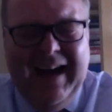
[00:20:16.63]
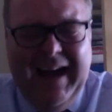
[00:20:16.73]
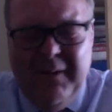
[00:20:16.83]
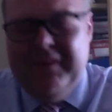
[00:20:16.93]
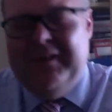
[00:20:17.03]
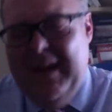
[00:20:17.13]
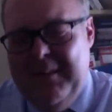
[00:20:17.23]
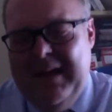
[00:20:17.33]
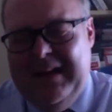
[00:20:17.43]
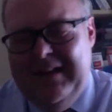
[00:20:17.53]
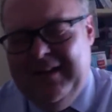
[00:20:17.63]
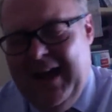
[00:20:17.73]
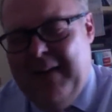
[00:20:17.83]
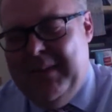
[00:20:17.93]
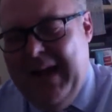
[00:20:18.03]
I would say making
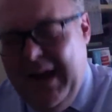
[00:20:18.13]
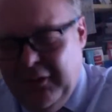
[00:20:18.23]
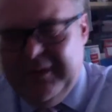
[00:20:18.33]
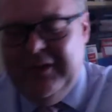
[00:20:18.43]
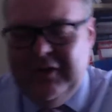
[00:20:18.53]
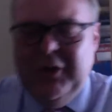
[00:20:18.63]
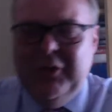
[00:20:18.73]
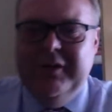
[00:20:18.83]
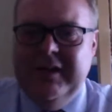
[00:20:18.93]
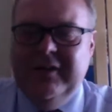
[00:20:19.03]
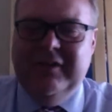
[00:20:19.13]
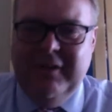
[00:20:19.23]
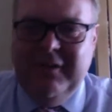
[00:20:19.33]
happy, healthy children is